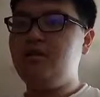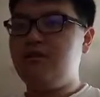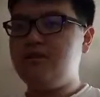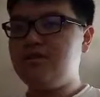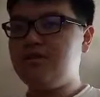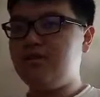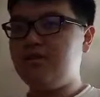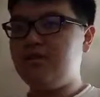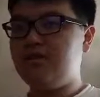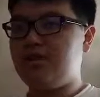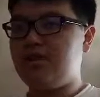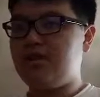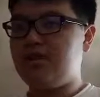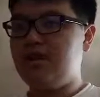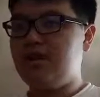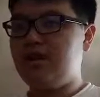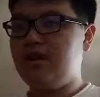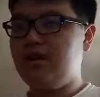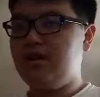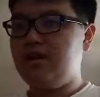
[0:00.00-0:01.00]
So
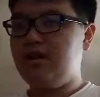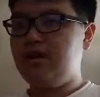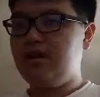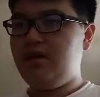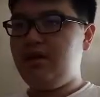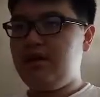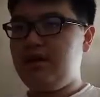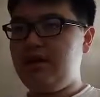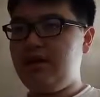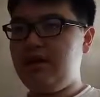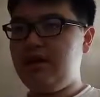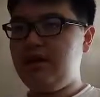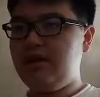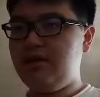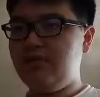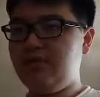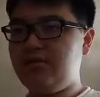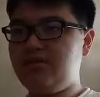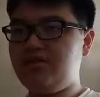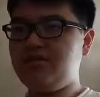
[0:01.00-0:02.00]
yeah, and
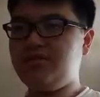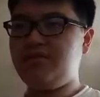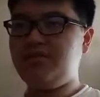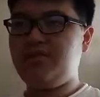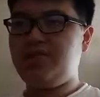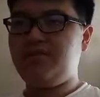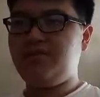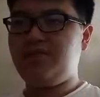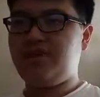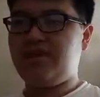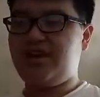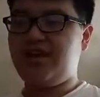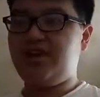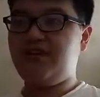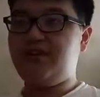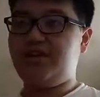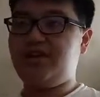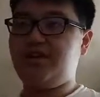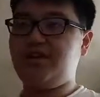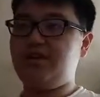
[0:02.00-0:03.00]
it will show the epic
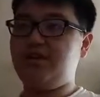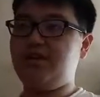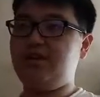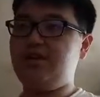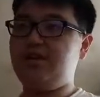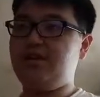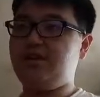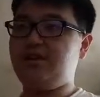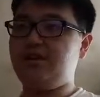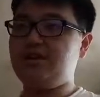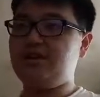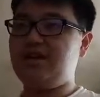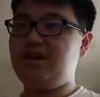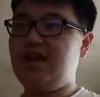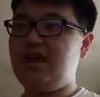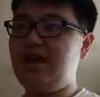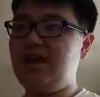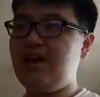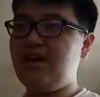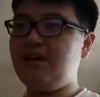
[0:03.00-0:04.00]
gameplay and new vehicles,
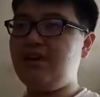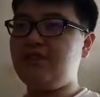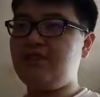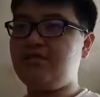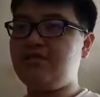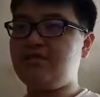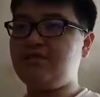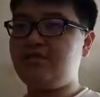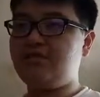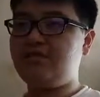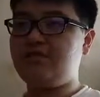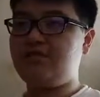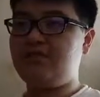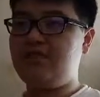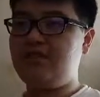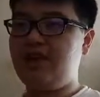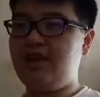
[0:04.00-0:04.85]
and it also